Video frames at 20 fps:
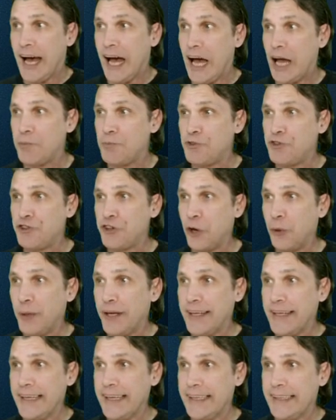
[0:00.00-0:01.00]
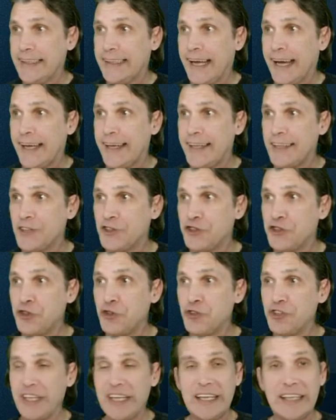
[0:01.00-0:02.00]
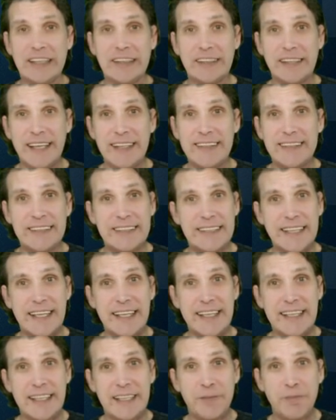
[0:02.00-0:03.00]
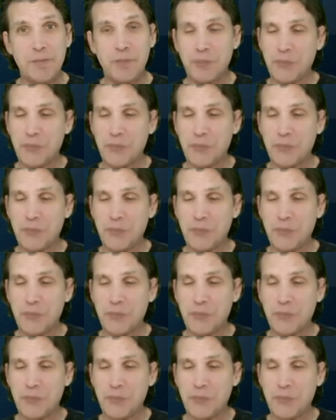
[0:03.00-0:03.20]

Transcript: I'm showing that it's using less than,